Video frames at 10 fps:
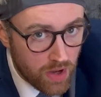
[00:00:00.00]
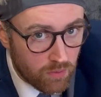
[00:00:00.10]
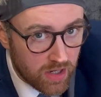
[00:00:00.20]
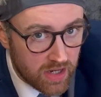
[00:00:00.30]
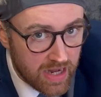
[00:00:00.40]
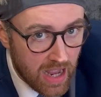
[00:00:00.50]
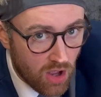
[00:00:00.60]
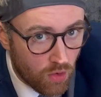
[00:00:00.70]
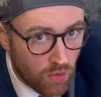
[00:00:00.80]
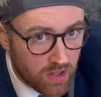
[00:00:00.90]
will
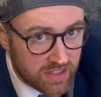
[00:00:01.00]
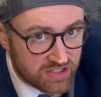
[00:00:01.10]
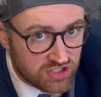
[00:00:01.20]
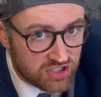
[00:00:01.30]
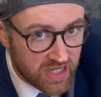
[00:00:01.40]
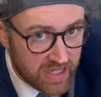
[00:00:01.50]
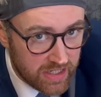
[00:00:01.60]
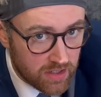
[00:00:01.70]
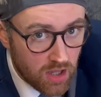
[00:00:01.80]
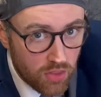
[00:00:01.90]
now
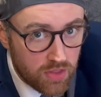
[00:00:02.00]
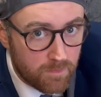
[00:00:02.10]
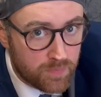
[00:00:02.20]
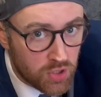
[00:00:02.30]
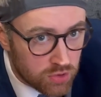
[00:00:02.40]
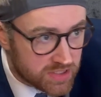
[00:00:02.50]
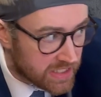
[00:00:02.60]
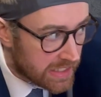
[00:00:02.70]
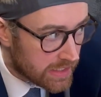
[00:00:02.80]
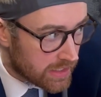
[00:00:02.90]
see the beauty